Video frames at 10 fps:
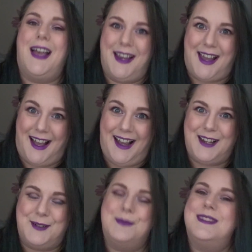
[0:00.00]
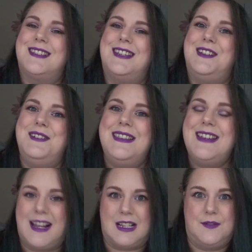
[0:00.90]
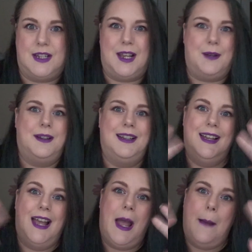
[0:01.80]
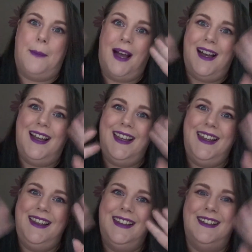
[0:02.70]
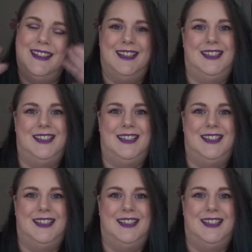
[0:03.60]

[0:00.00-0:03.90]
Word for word: and i will see you in the next video bye